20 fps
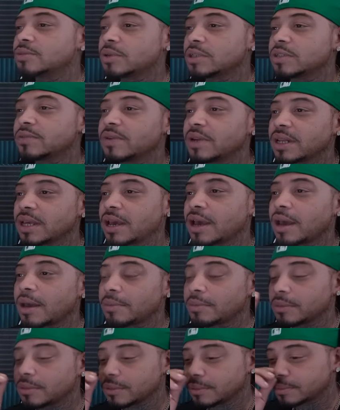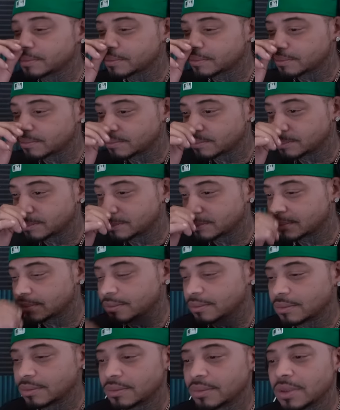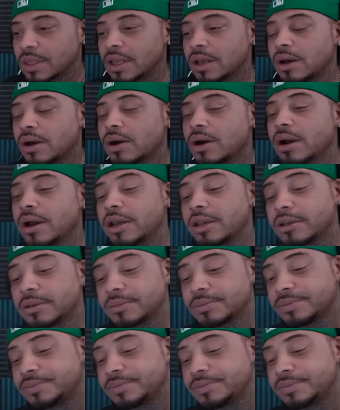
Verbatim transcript: was finna happen. All right.